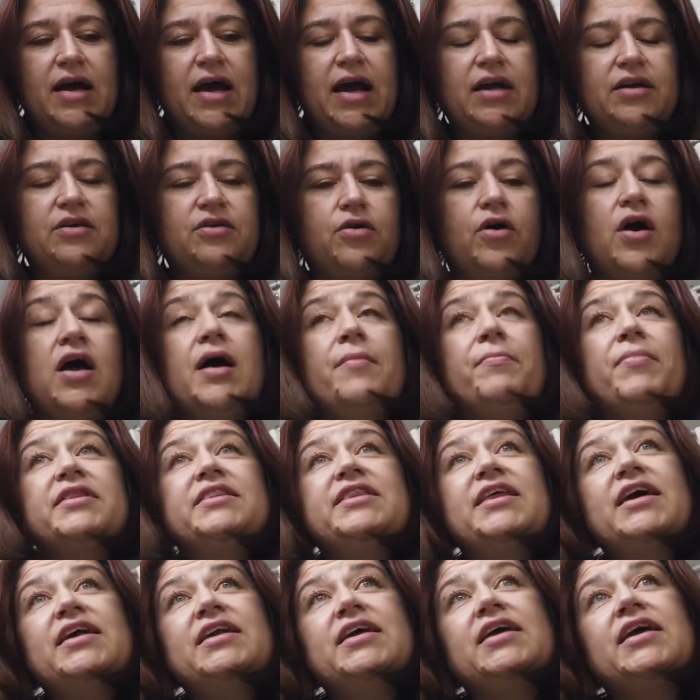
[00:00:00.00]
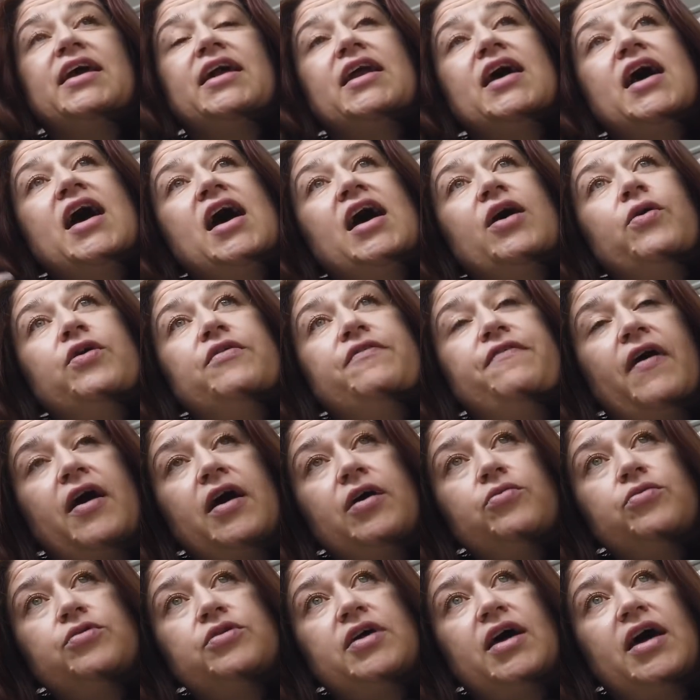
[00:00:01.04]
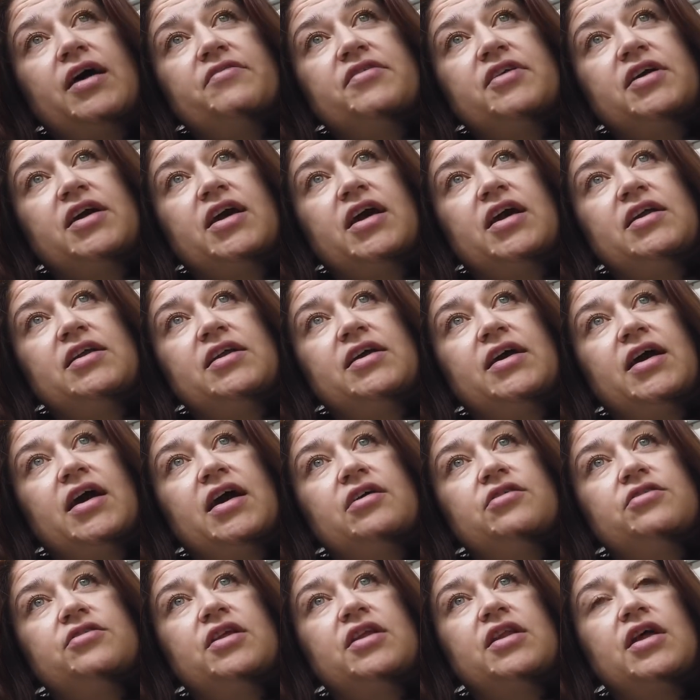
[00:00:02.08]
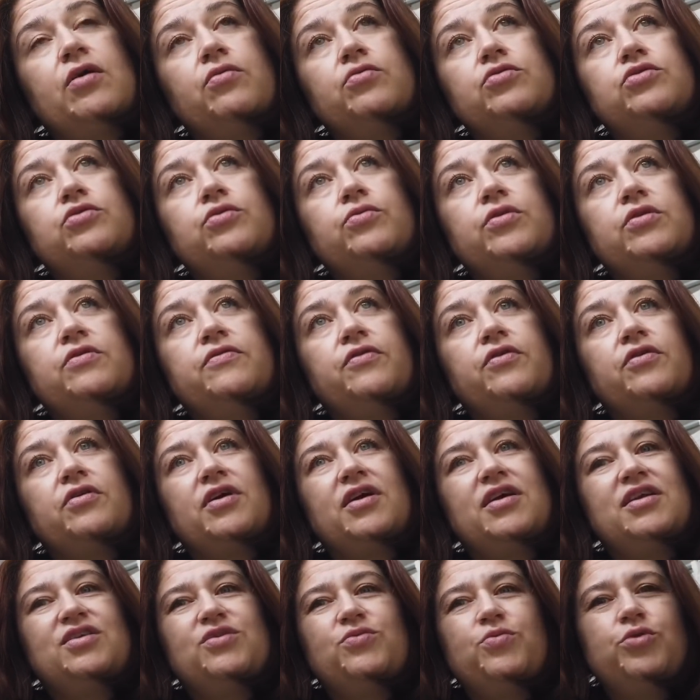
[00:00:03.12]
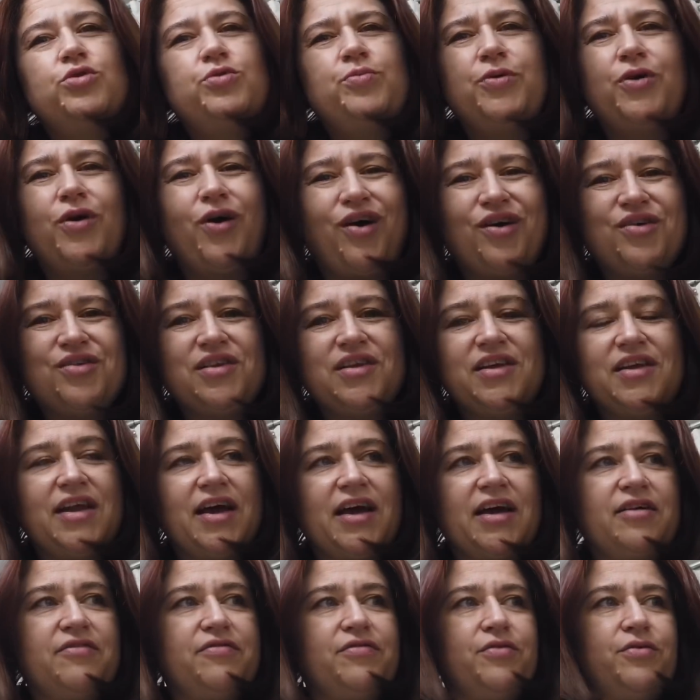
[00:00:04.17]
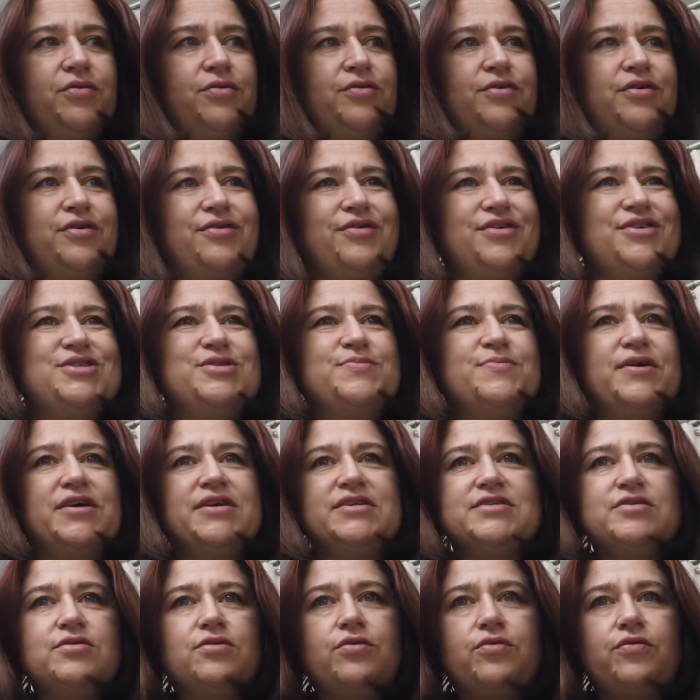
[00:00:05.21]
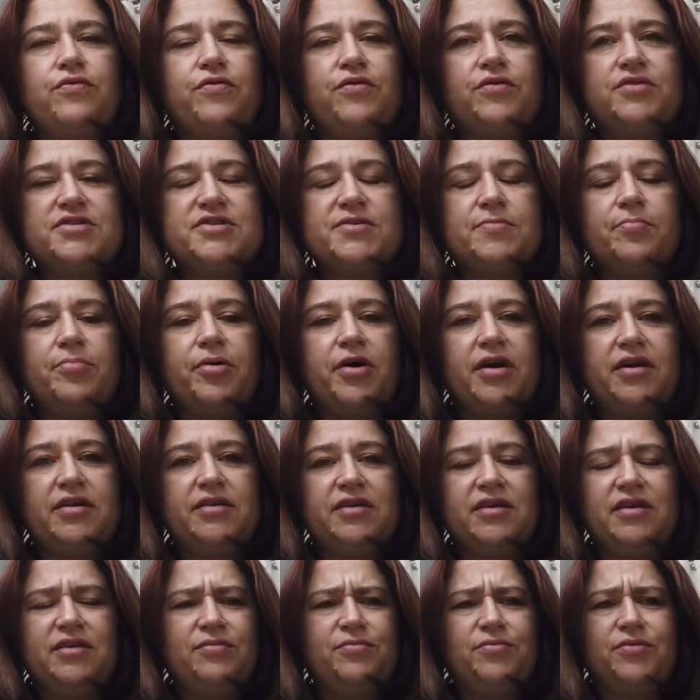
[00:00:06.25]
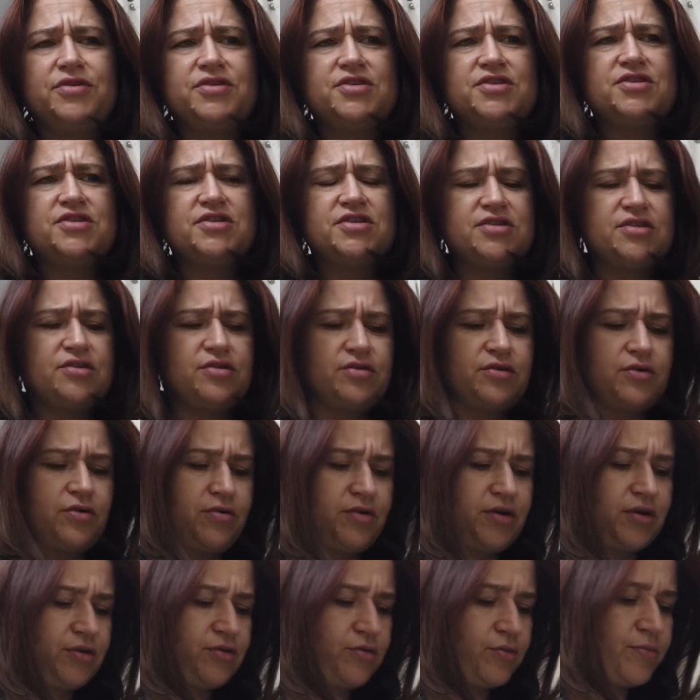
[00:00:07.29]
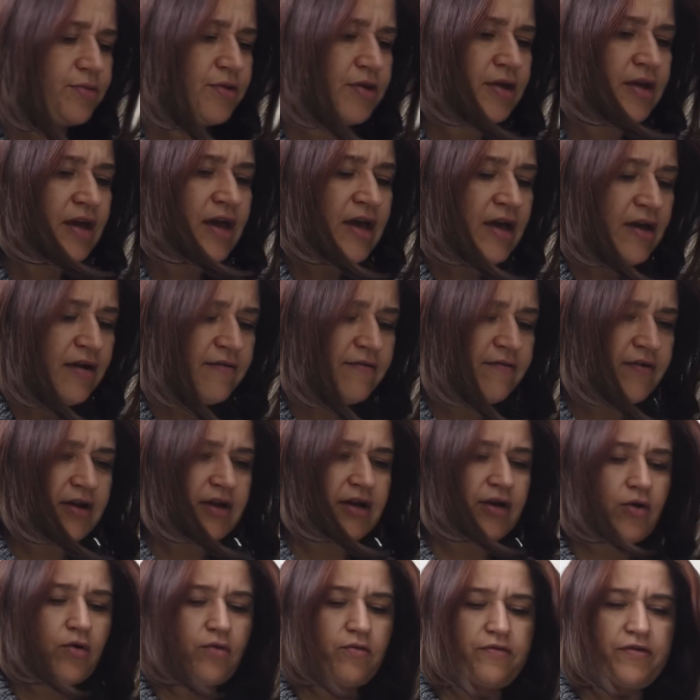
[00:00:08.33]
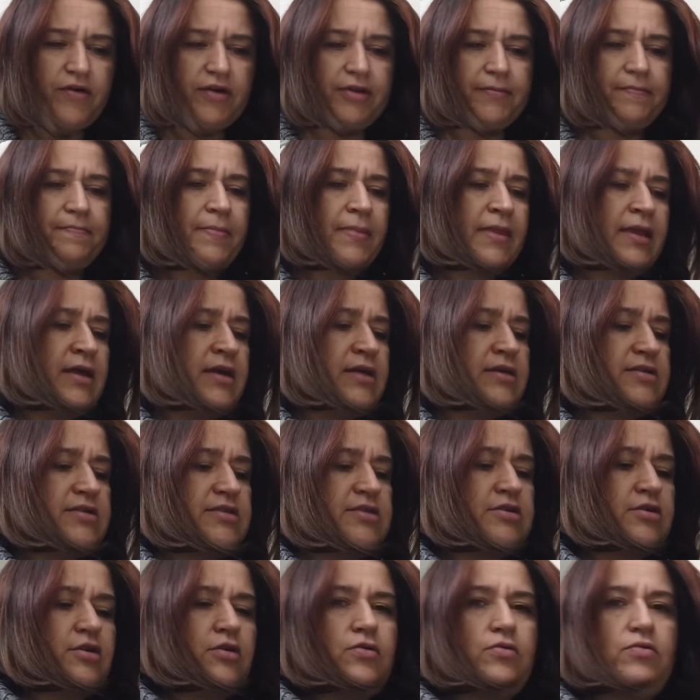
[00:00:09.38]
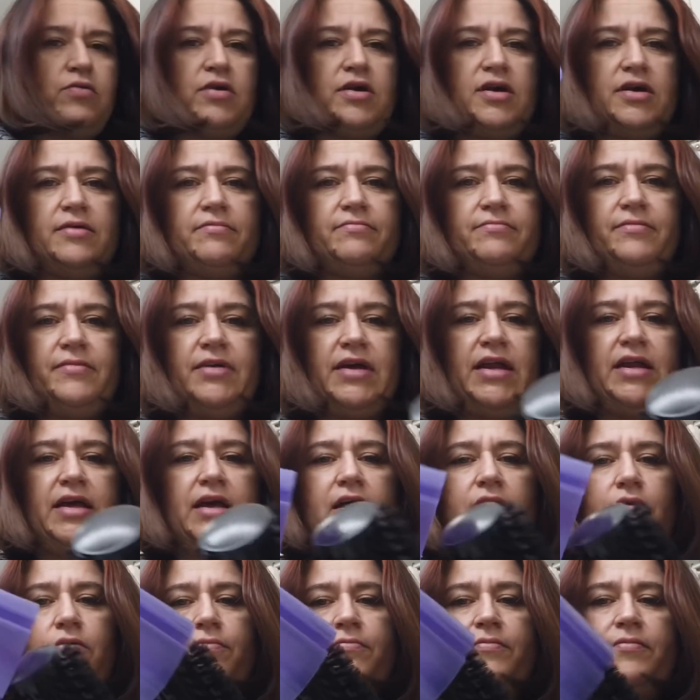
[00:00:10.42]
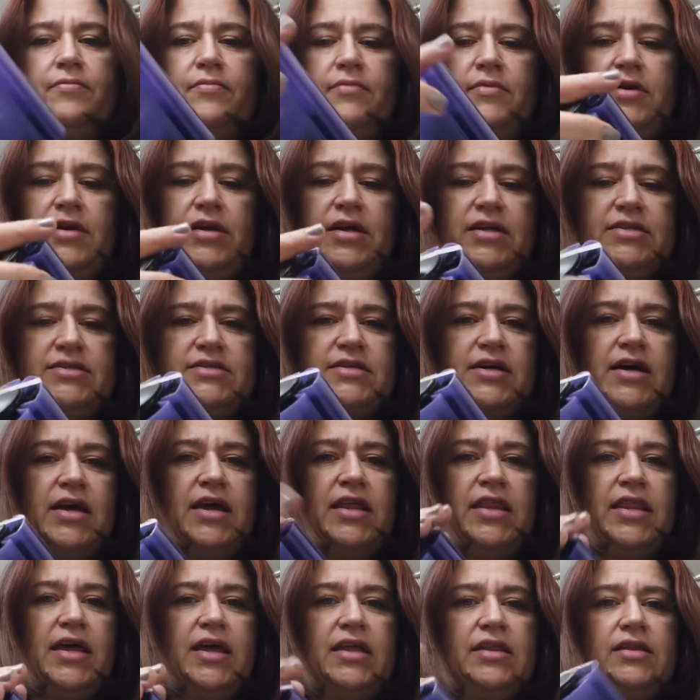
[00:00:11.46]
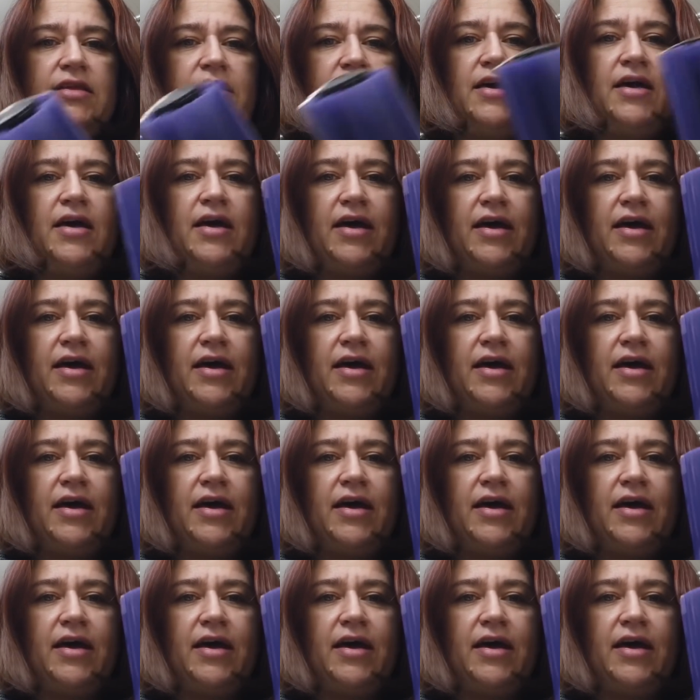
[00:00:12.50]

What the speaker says: I don't know. But then again, if I would have the curling iron and I would do it for her, it would be only like for Christmas or for some party, which is not going to be very often. So anyhow, let's hide that.